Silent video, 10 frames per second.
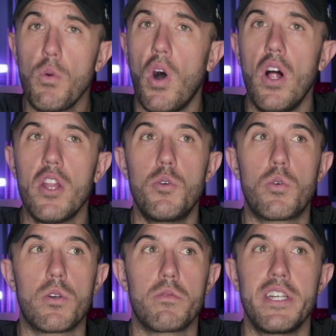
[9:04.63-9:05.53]
you all who
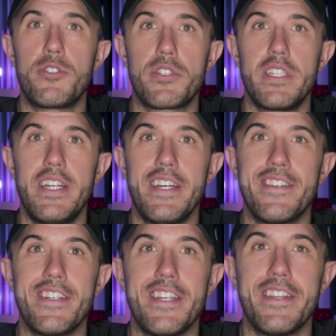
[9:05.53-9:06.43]
were interested
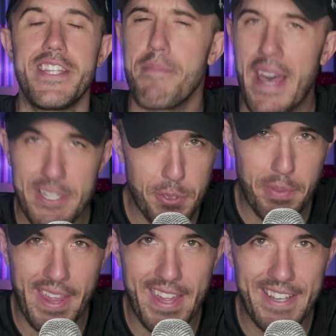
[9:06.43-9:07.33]
in the master
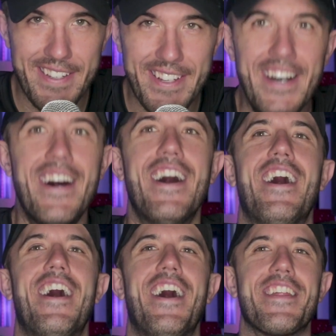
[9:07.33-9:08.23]
plan
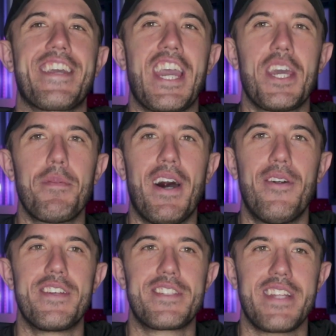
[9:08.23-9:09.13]
that came
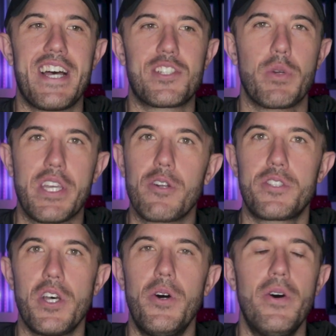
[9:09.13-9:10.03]
out this last week or
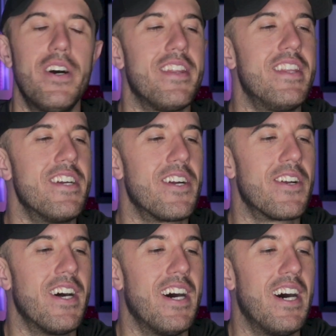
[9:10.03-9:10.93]
so.
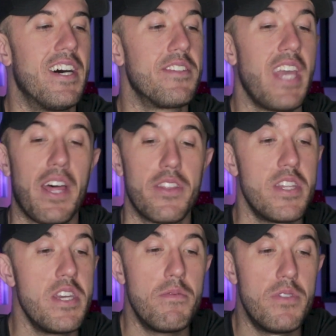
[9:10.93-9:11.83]

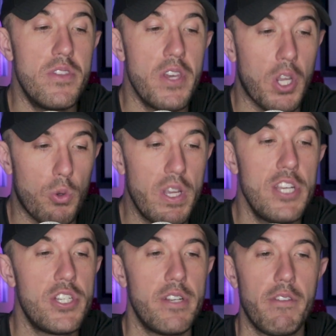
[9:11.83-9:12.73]
The
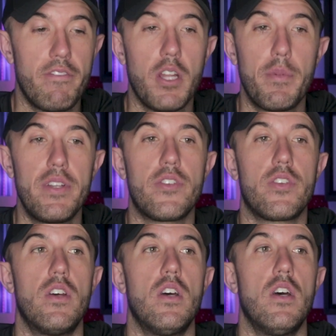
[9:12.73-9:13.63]
creation of the filament